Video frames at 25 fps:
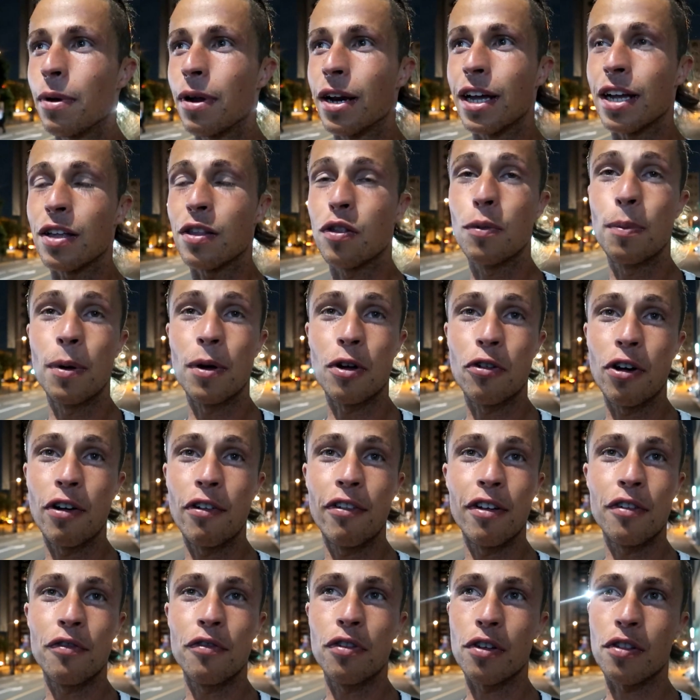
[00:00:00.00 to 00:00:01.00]
But I got super
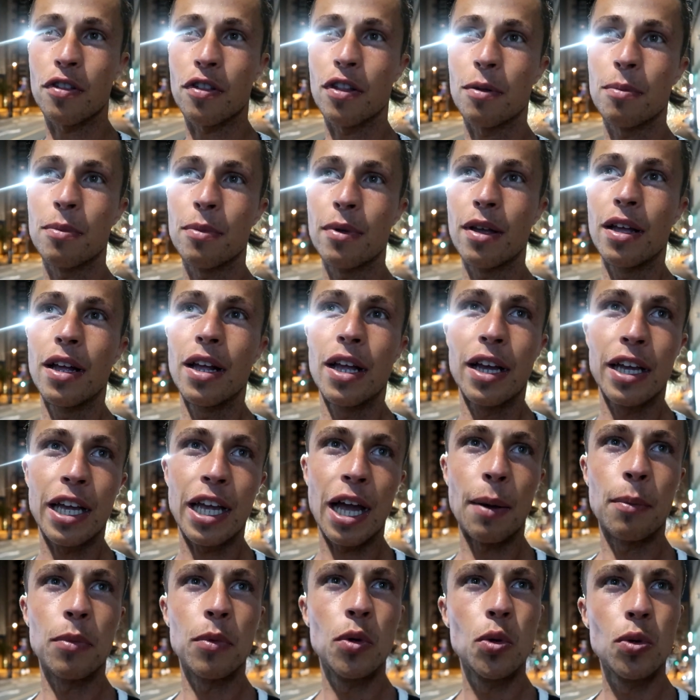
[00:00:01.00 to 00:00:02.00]
cravings for some
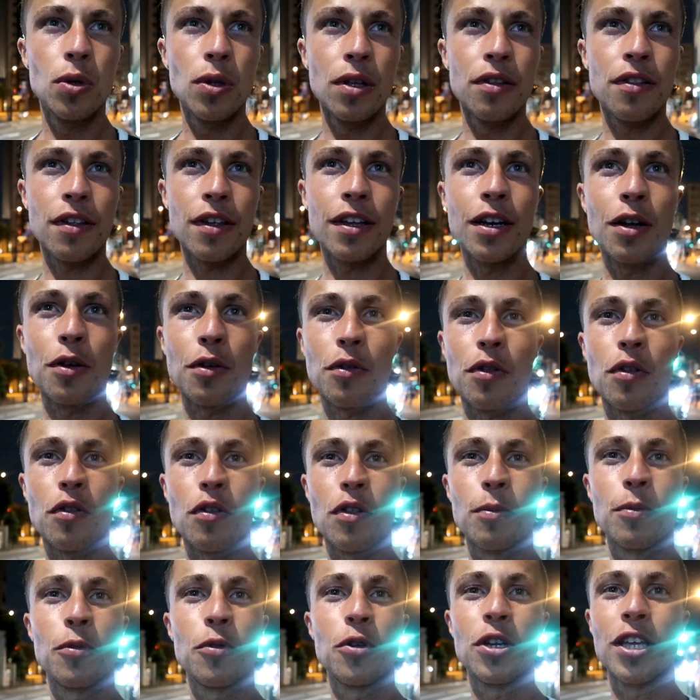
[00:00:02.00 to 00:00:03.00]
cup noodles and also
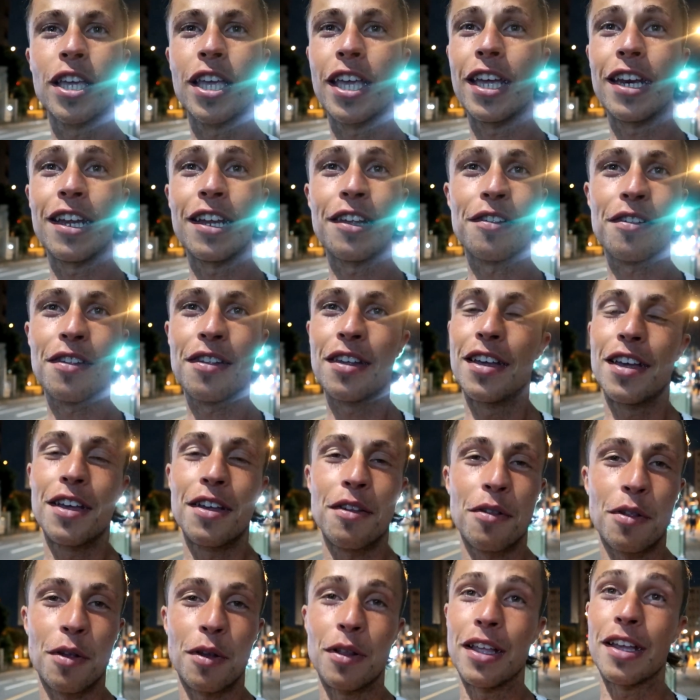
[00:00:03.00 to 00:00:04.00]
some onigiris.
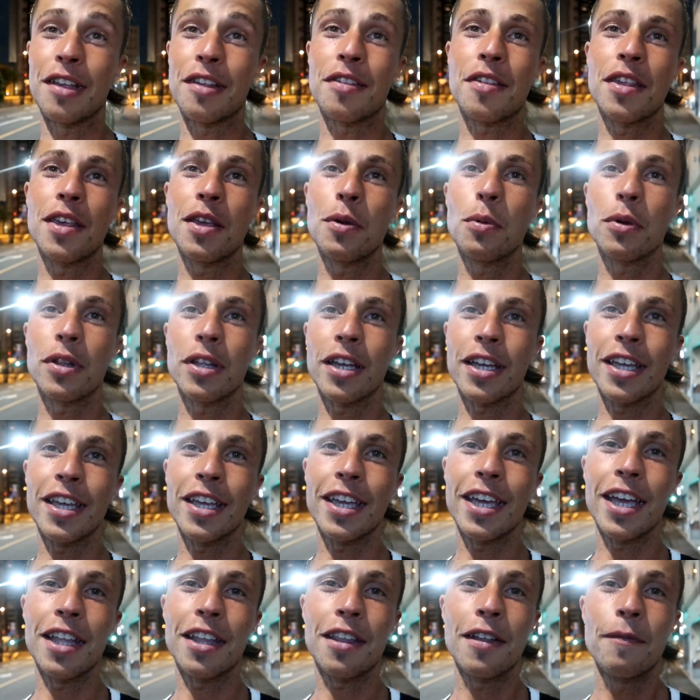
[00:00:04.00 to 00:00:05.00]
So let's see what I can
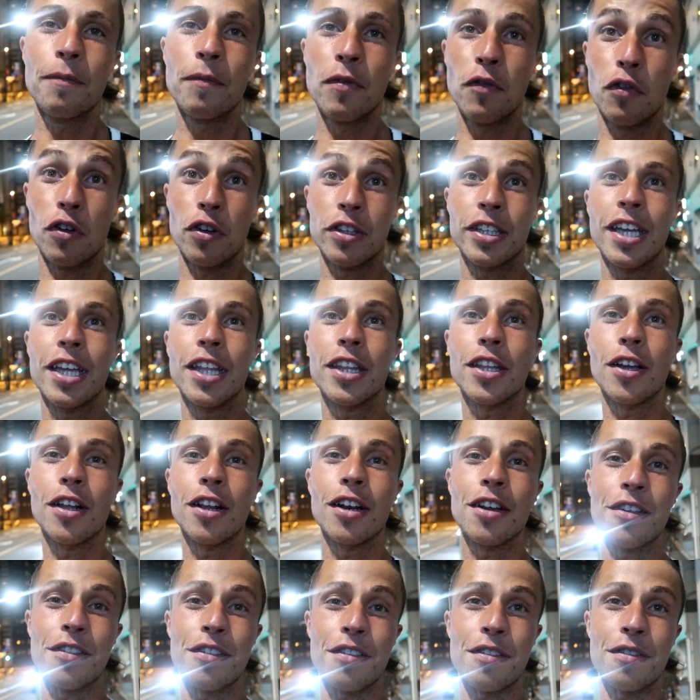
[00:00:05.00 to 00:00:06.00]
get for $10.